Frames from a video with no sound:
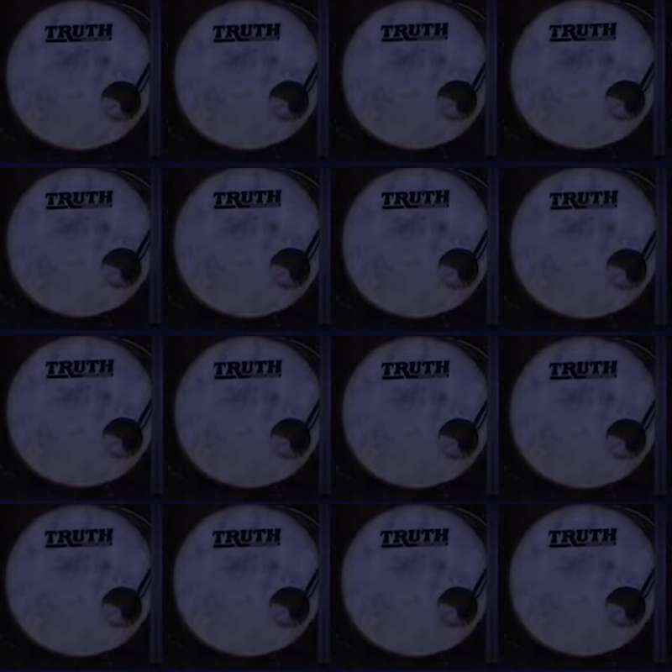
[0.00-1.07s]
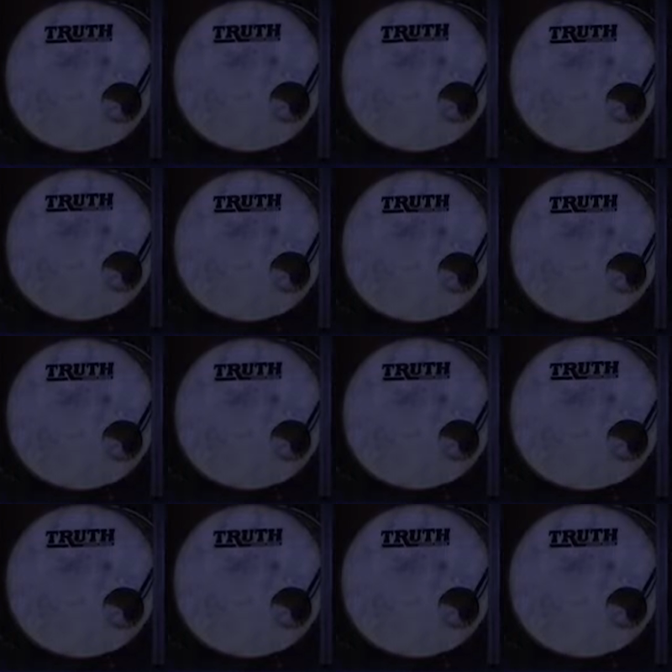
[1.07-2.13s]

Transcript: Nobody speaks.